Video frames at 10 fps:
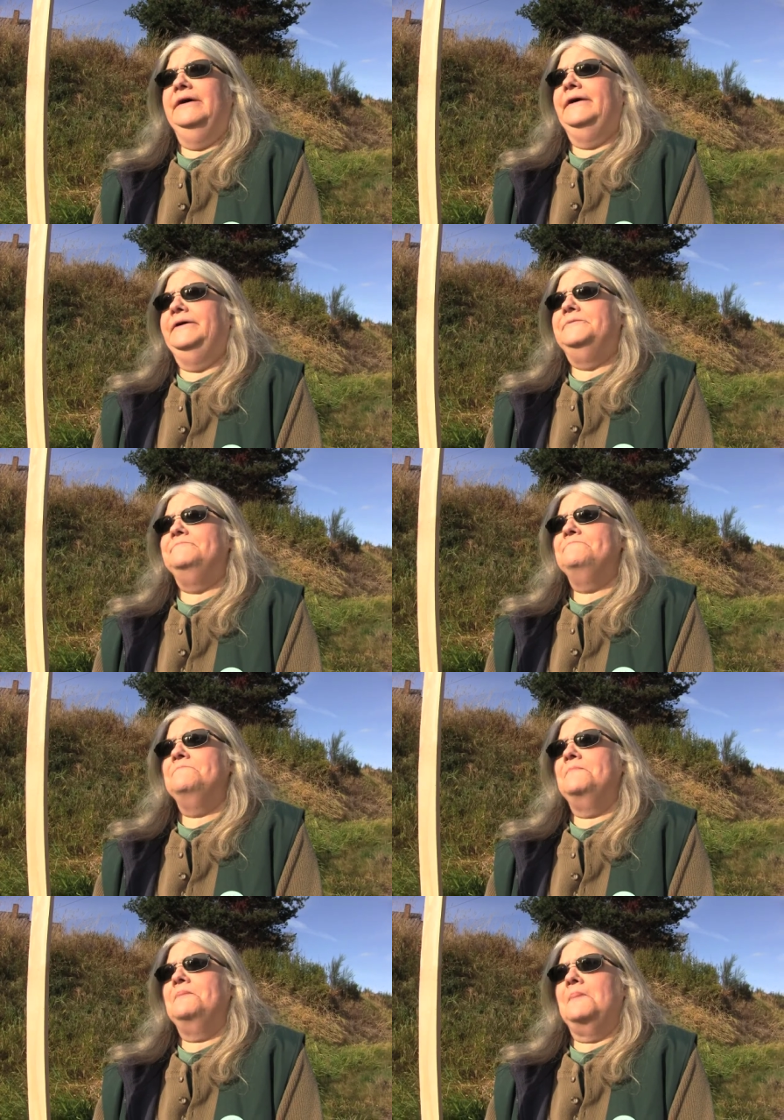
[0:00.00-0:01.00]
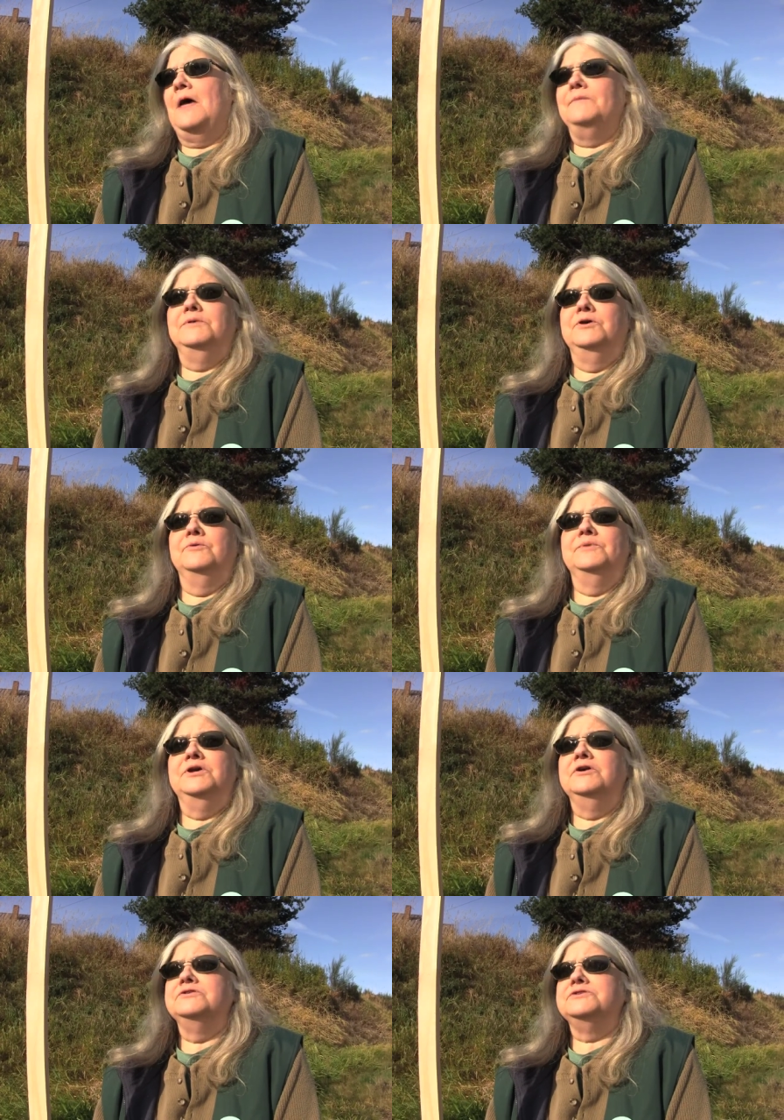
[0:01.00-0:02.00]
Um, I'm here
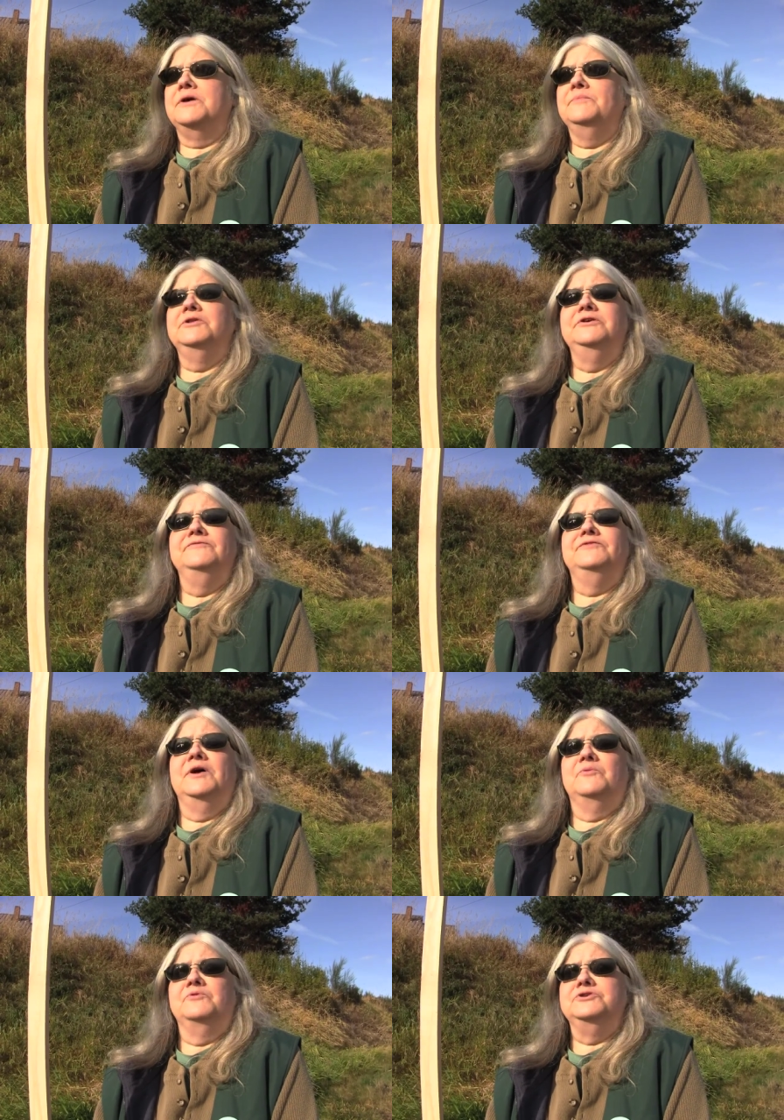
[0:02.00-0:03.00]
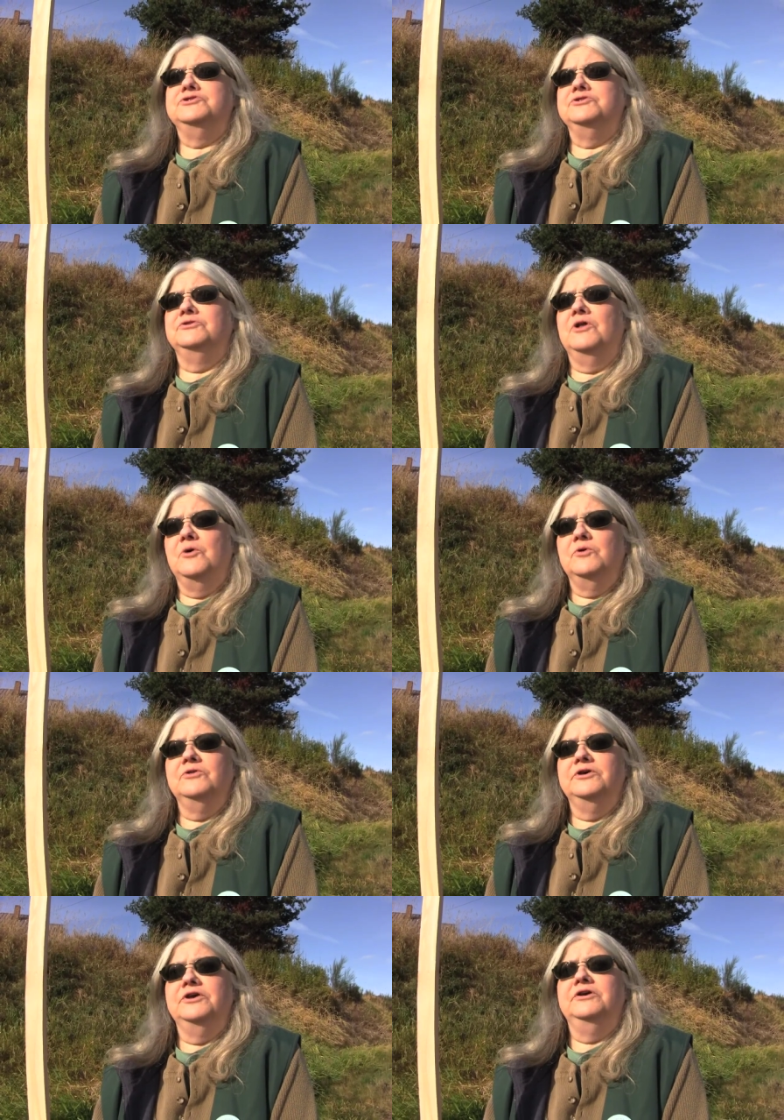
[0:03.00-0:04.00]
because I believe that we should
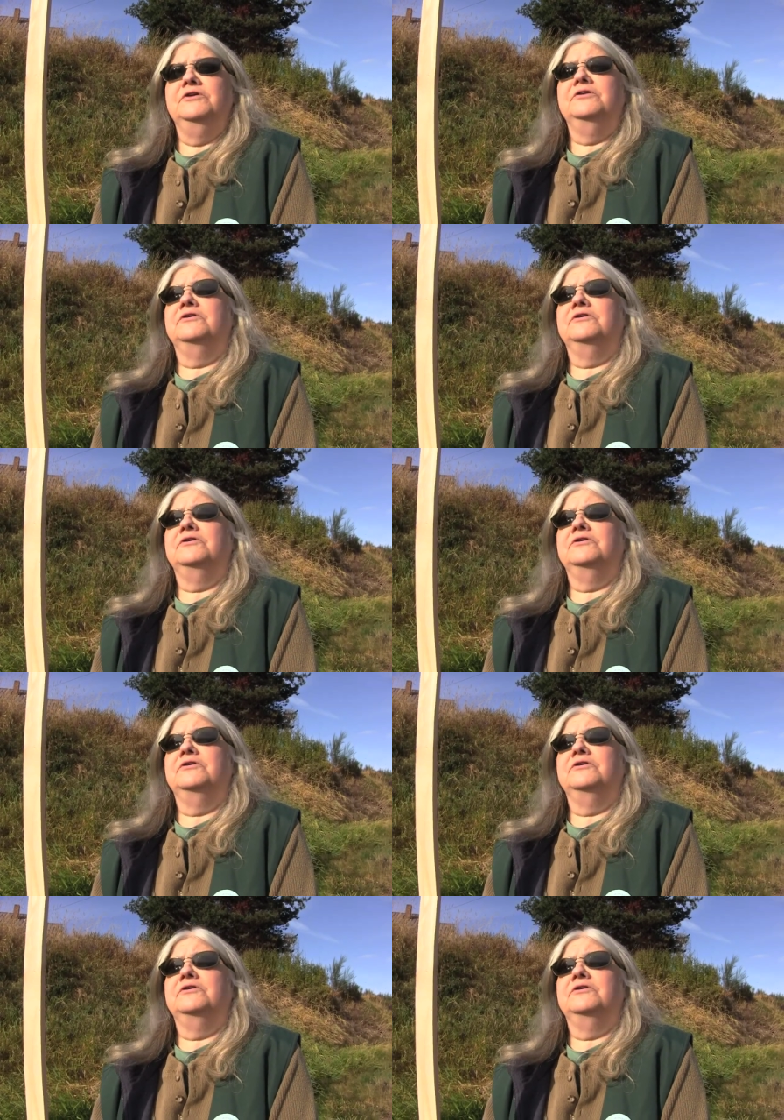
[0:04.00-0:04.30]
locally